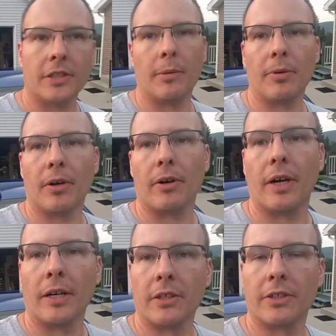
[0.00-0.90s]

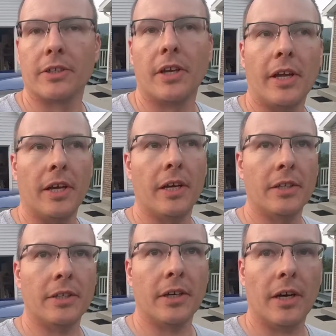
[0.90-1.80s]
WRX,
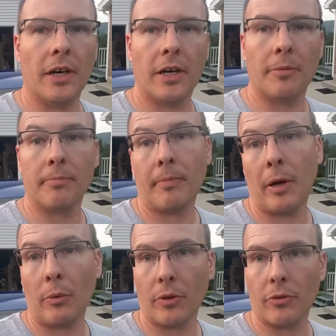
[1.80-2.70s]
and I went